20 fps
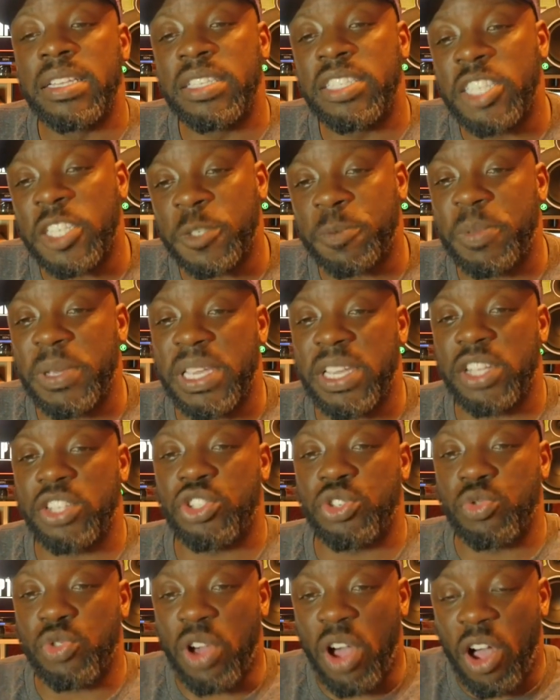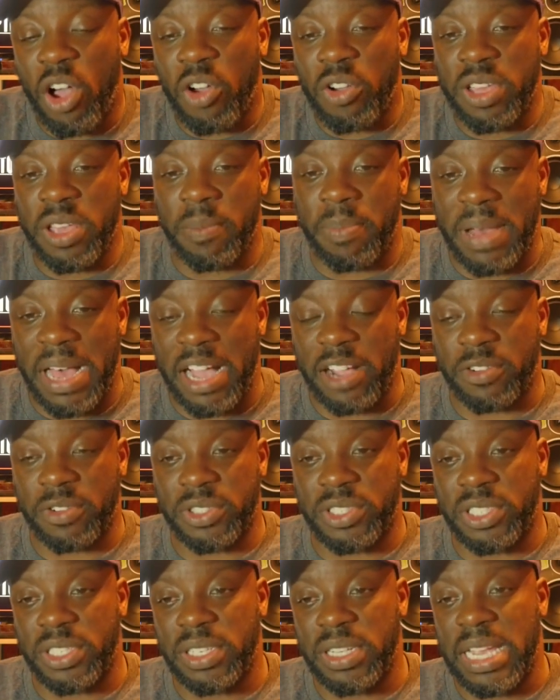Just because you call
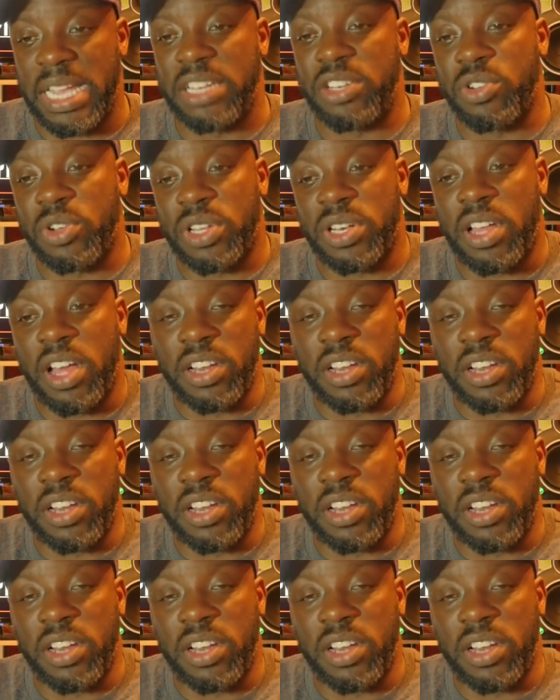hypocrisy and you can